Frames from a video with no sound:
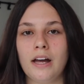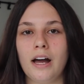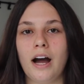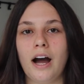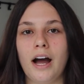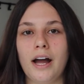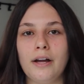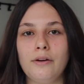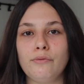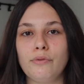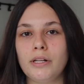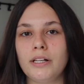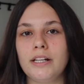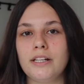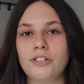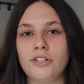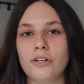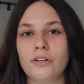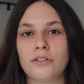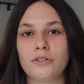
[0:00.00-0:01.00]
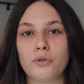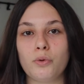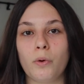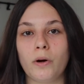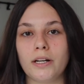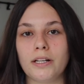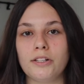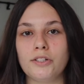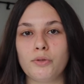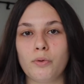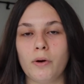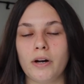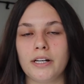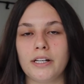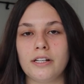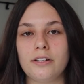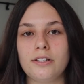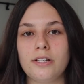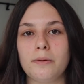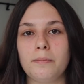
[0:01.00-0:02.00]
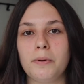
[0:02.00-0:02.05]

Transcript: I really took 2020 to